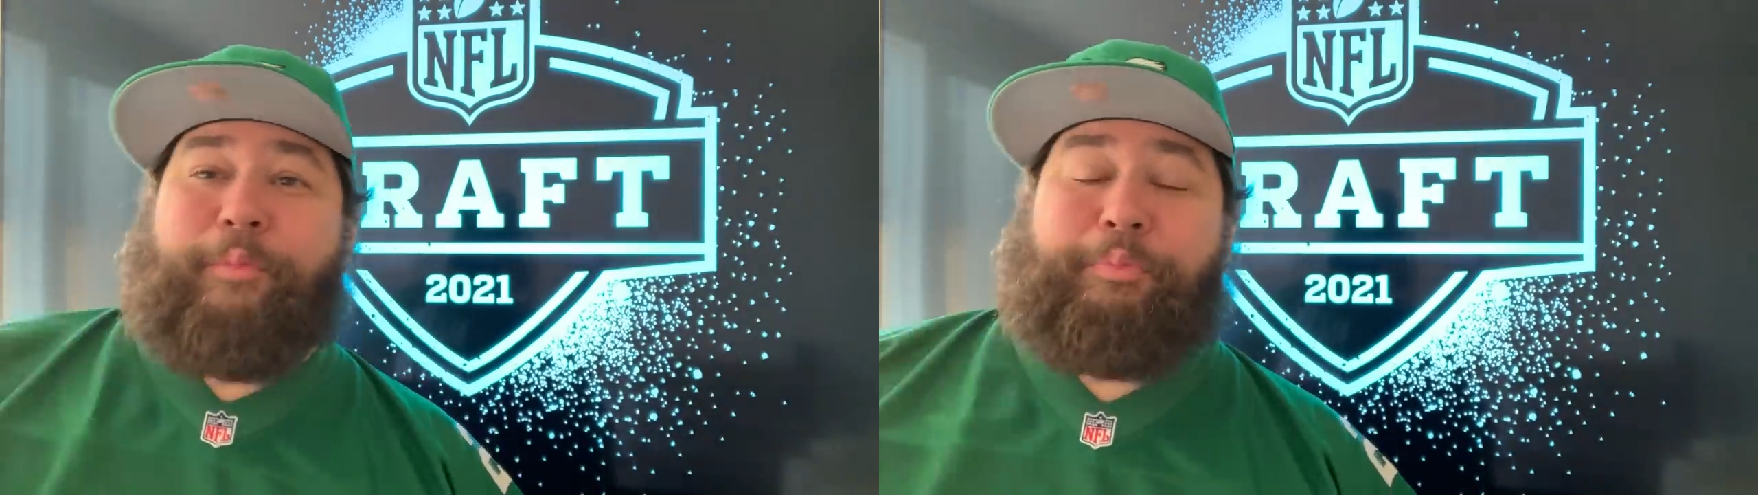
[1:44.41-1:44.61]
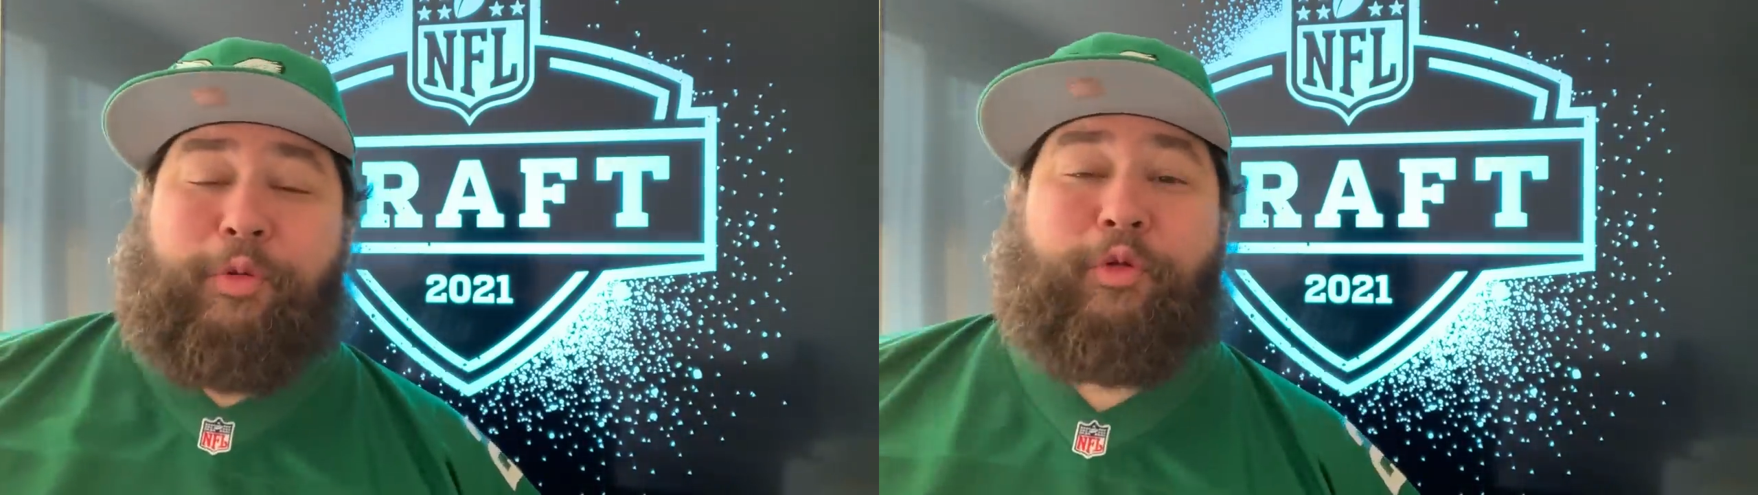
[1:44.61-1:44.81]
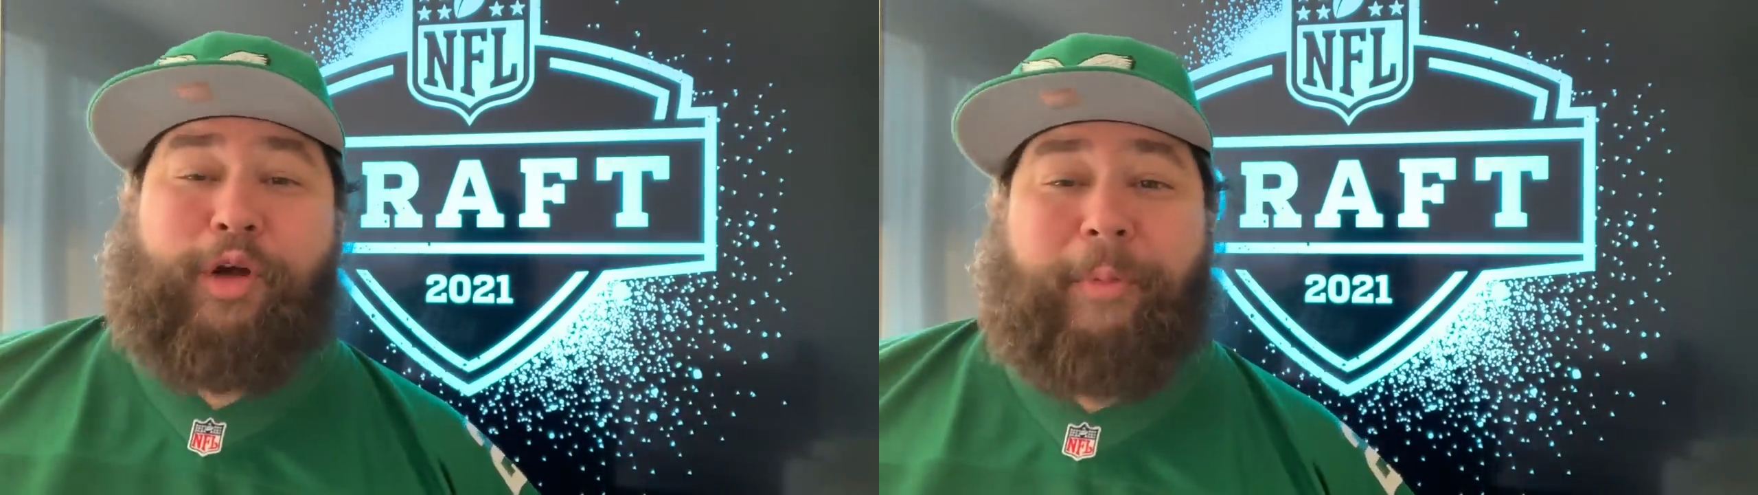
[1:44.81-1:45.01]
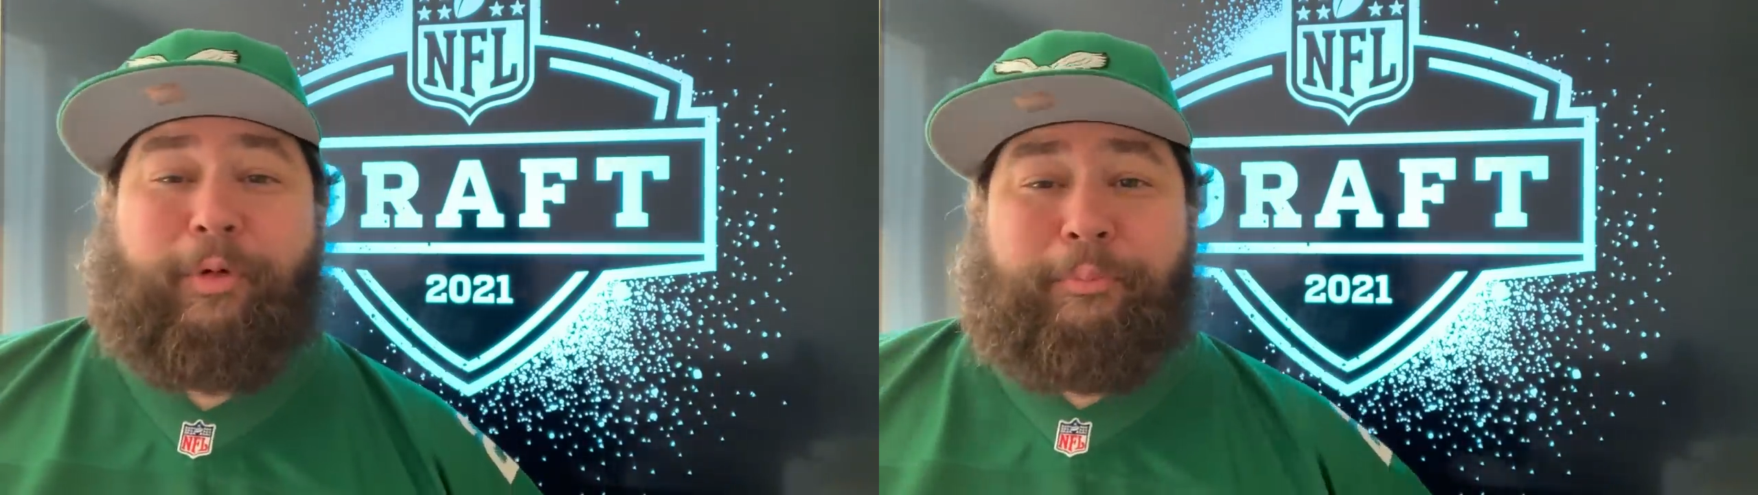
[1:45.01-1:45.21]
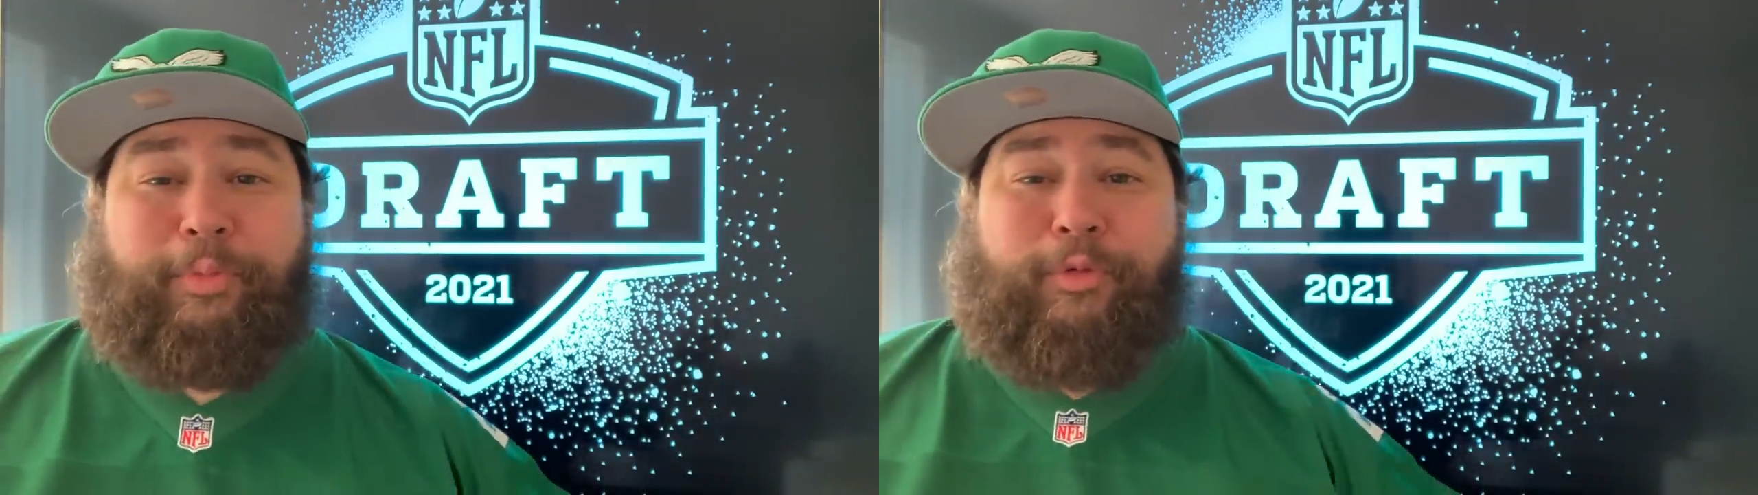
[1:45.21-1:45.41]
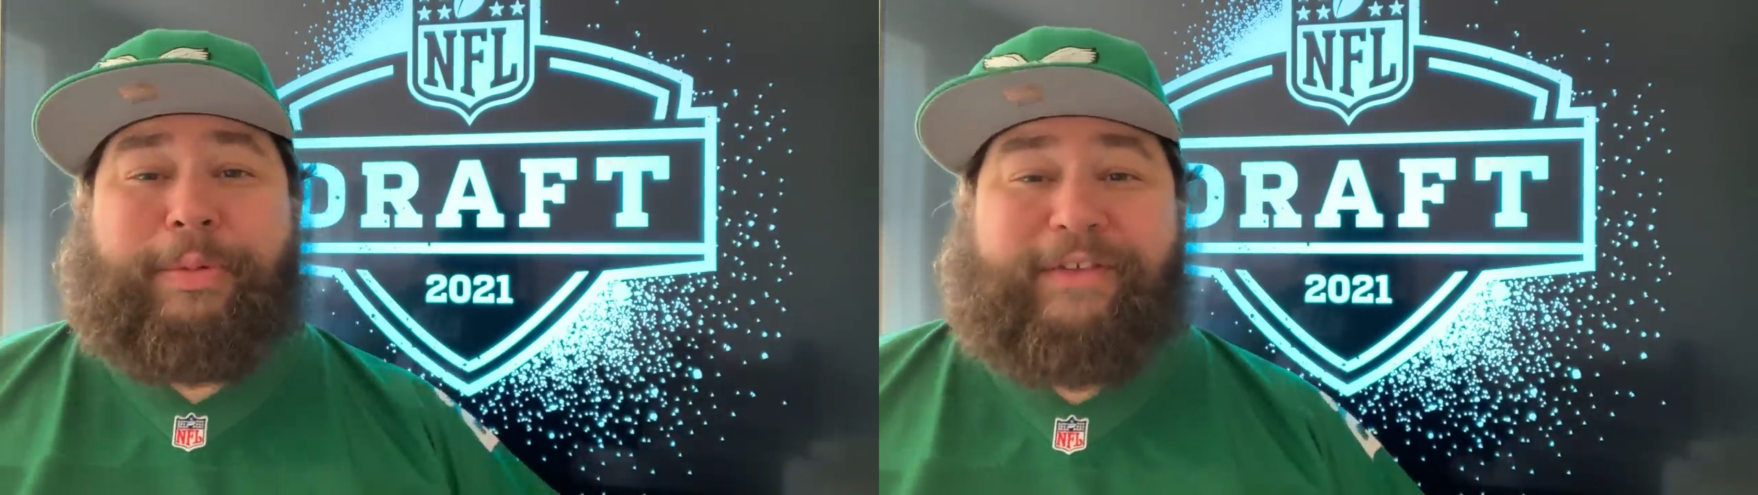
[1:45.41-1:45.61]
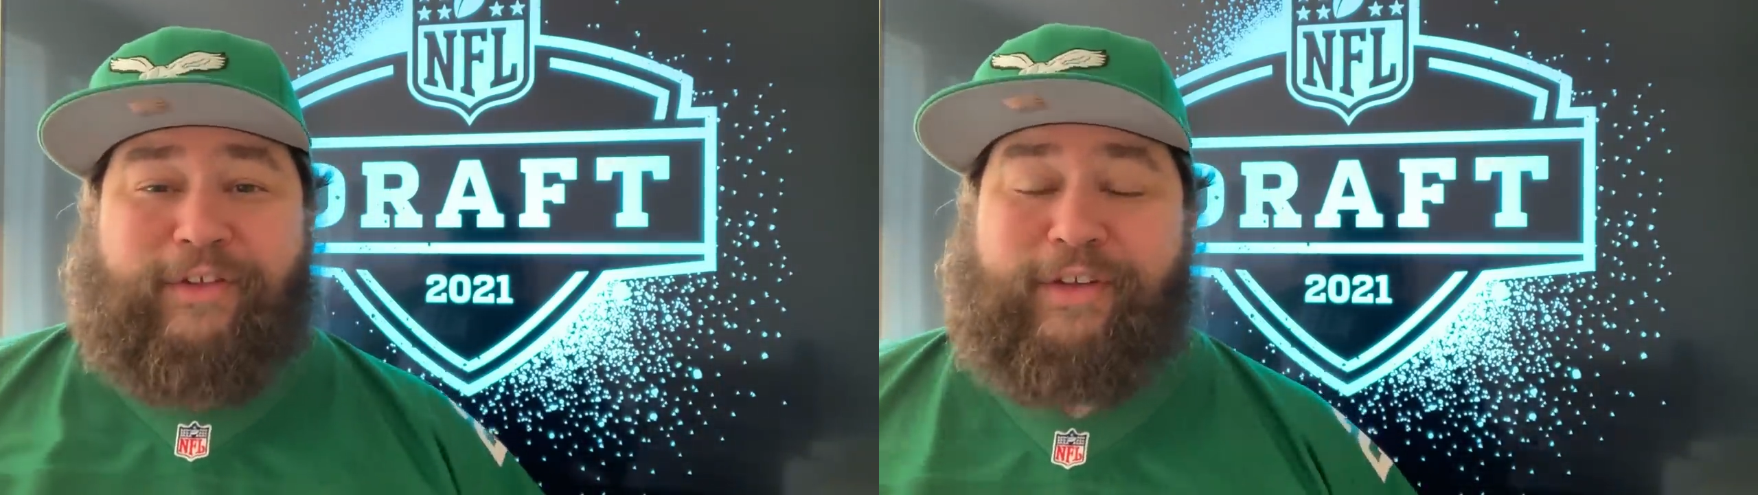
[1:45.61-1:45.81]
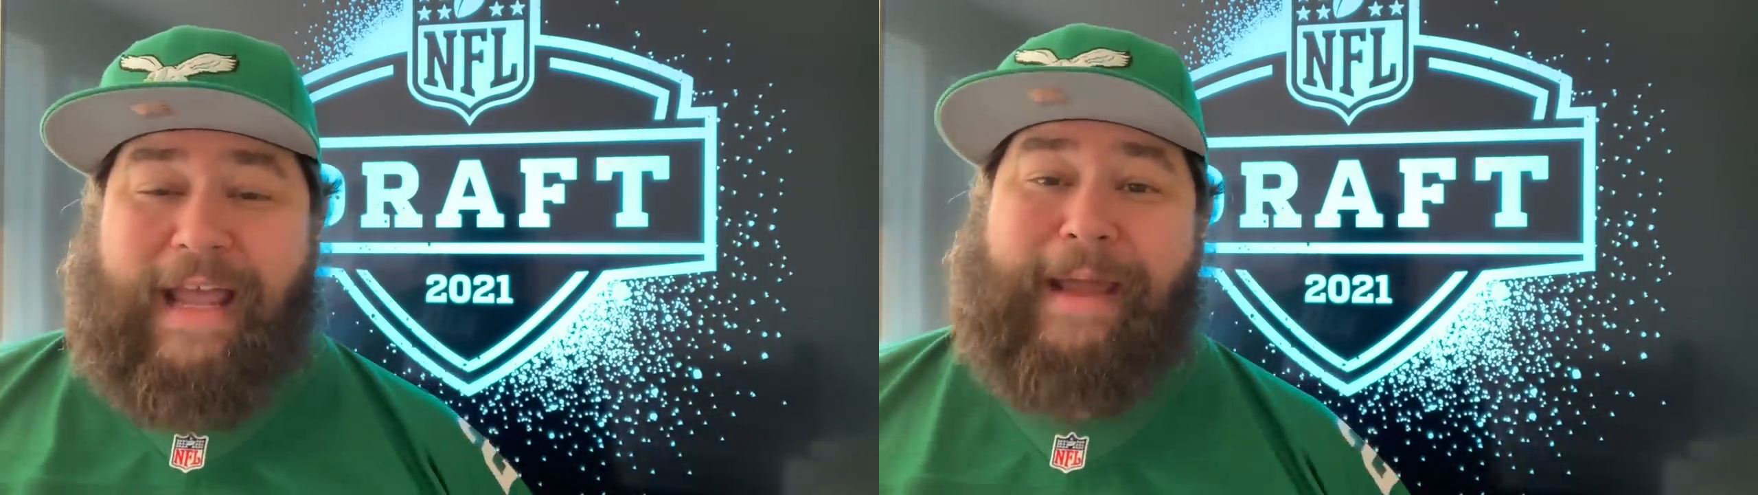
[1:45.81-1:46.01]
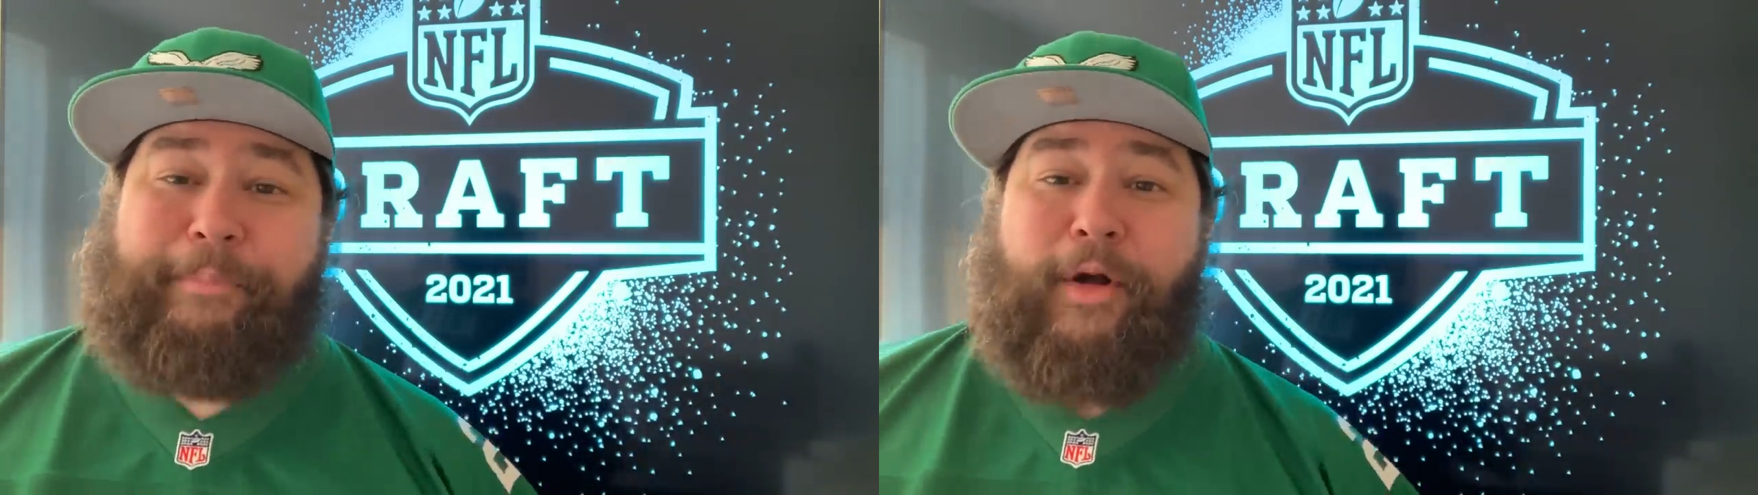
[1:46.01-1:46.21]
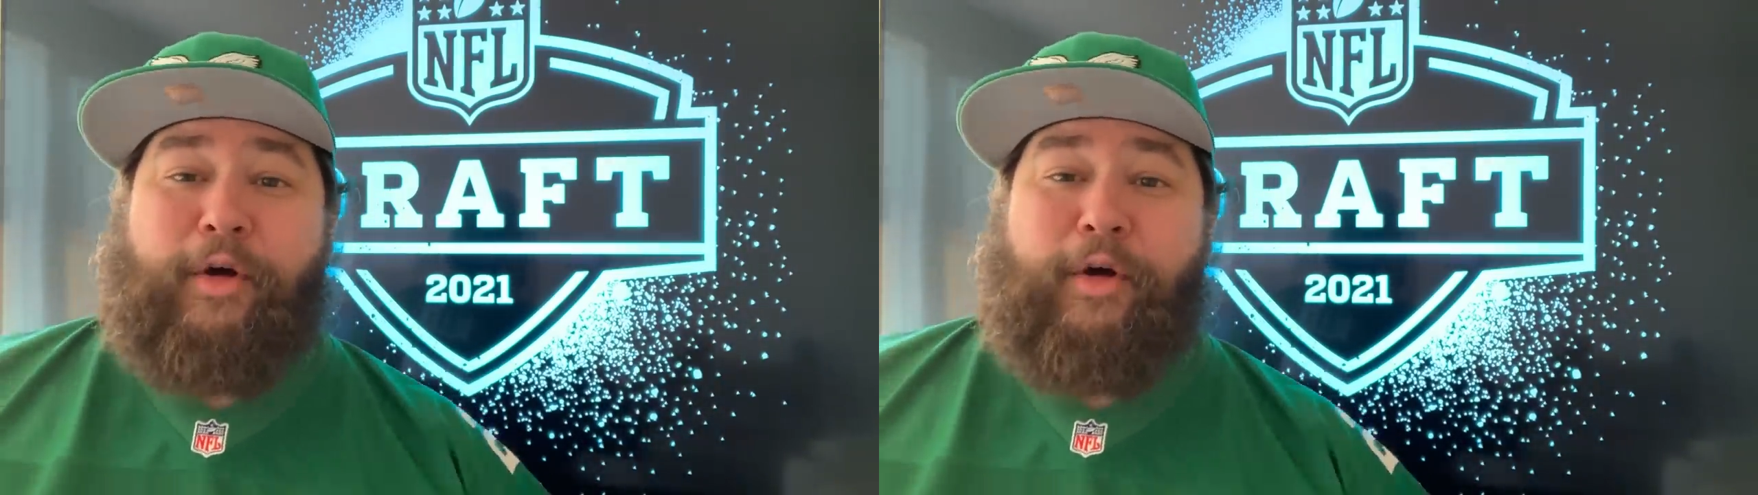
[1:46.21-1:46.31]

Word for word: a blue couple blue pieces of tape